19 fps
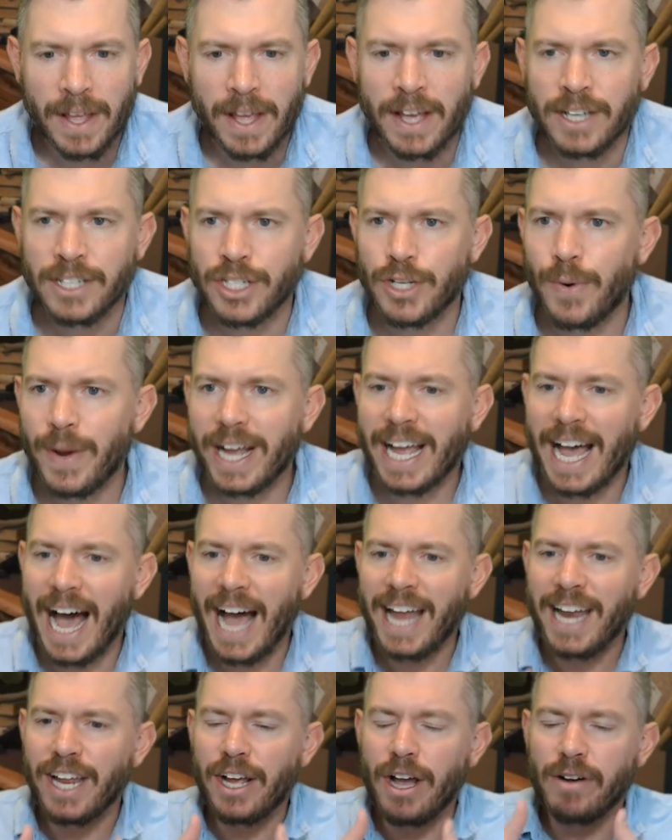So it
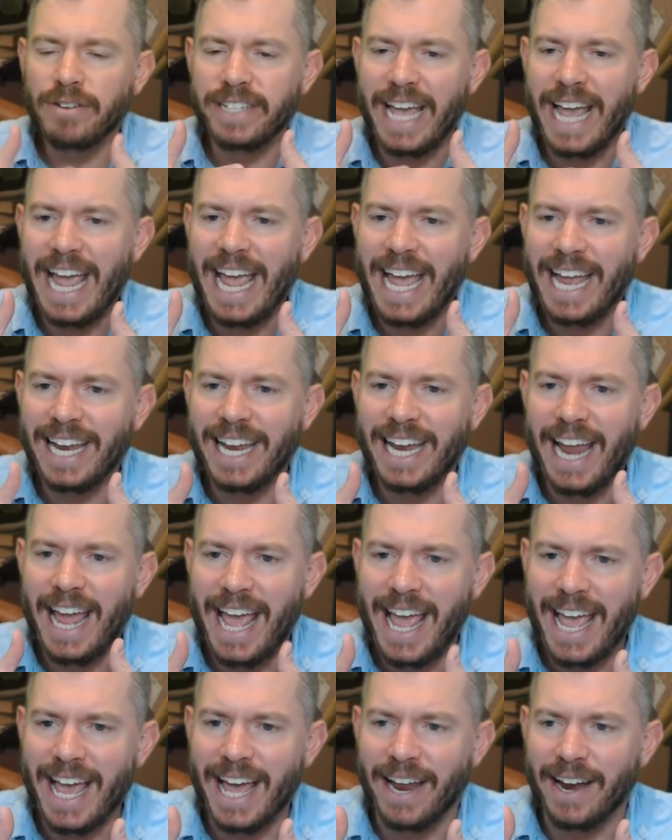kind of goes hand in
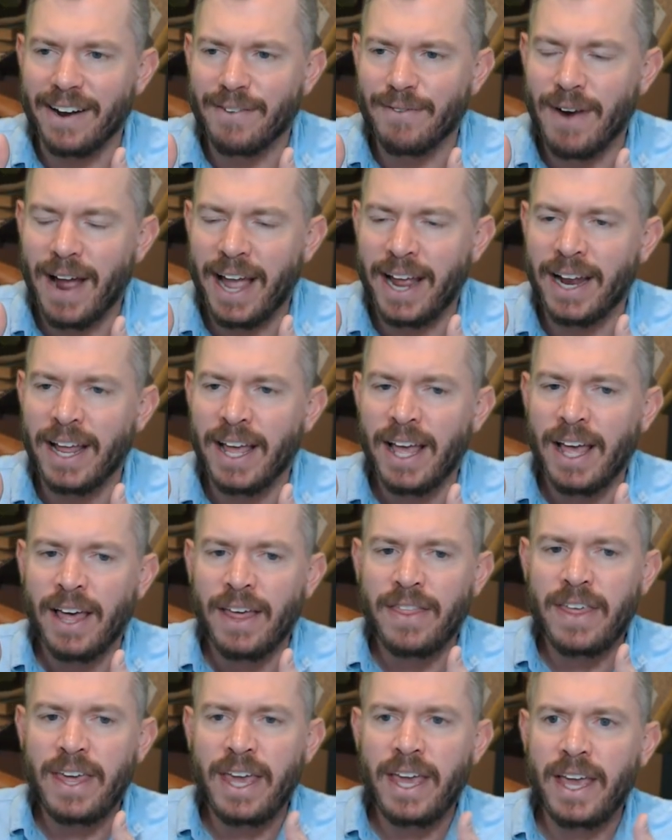hand, right?
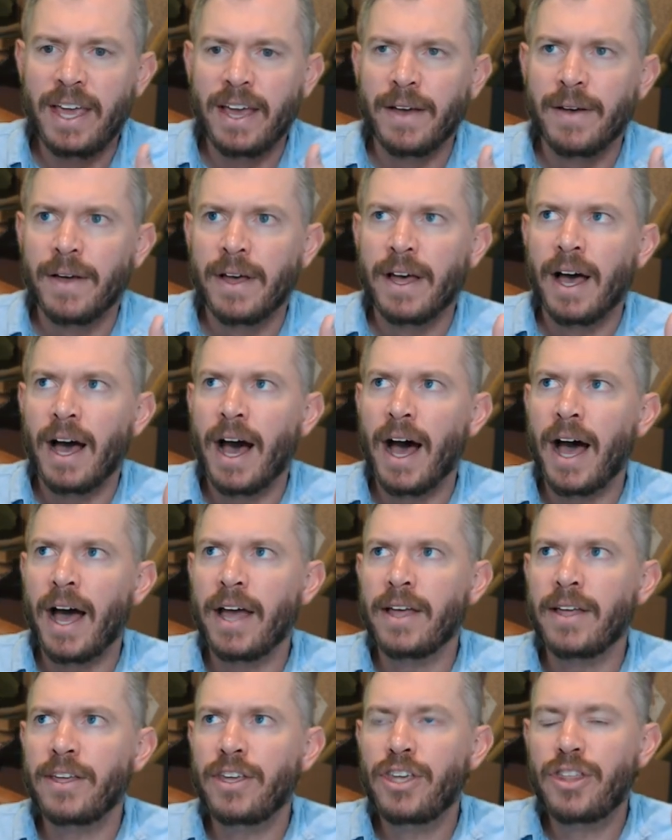The uh,
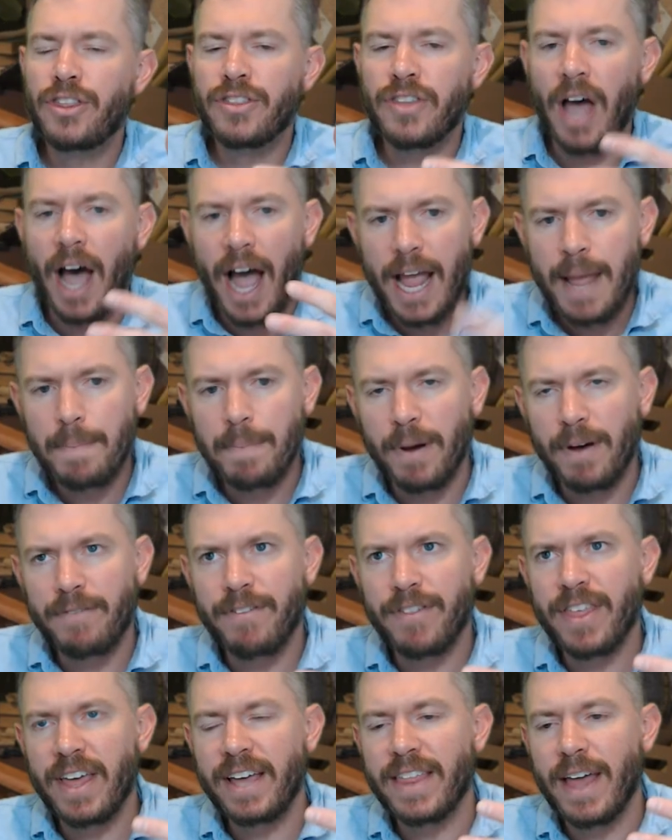type of
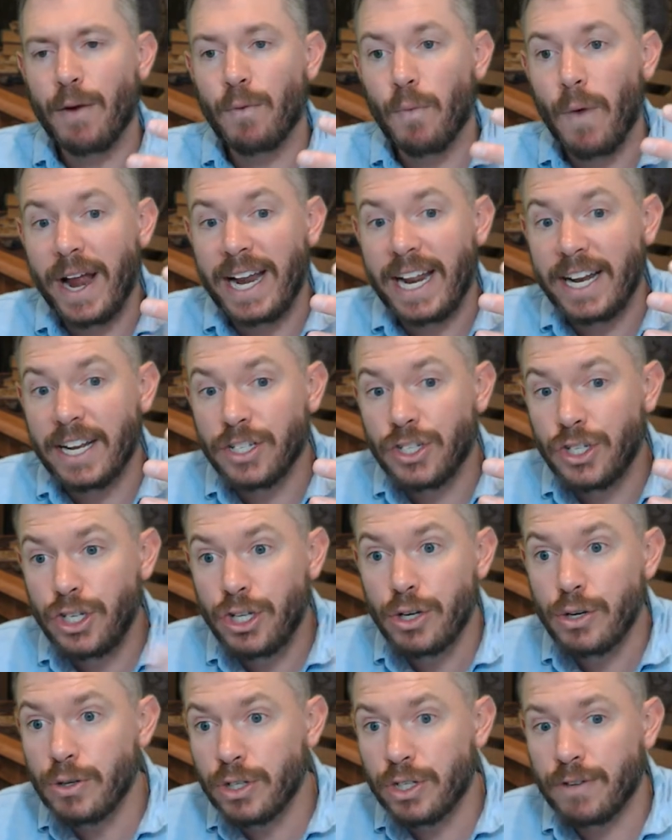thing that writing is
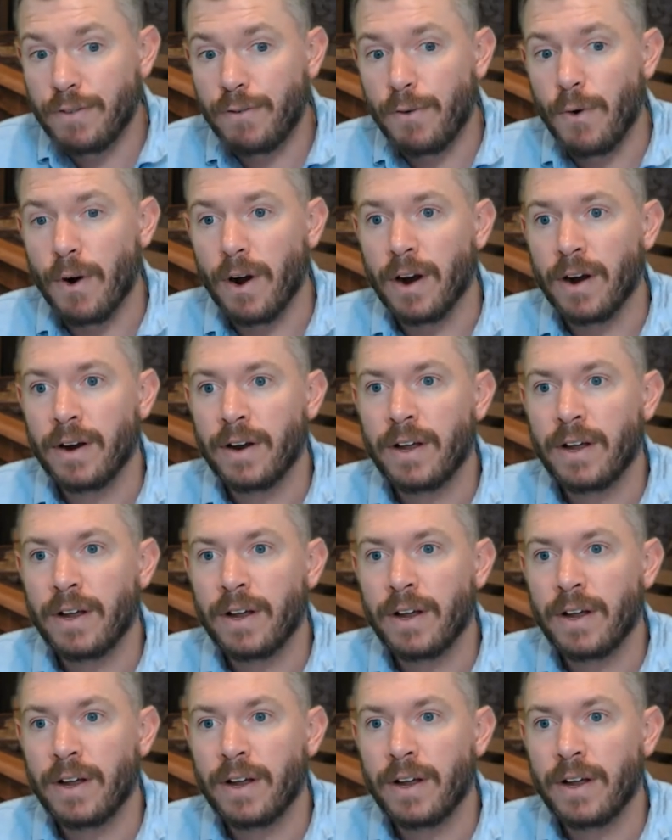used for